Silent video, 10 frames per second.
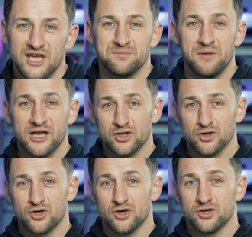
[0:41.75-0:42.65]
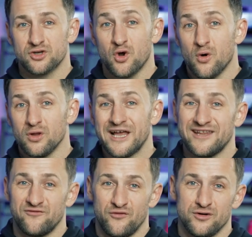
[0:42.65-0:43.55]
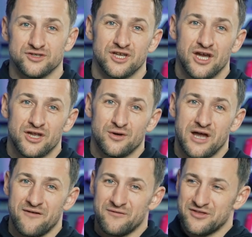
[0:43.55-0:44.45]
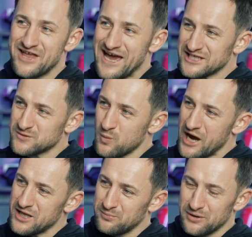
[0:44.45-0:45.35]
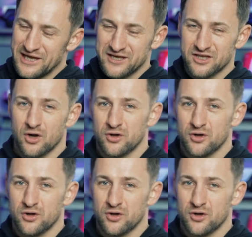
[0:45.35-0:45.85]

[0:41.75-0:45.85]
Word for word: It might look good, cool at first to have a nice white blanket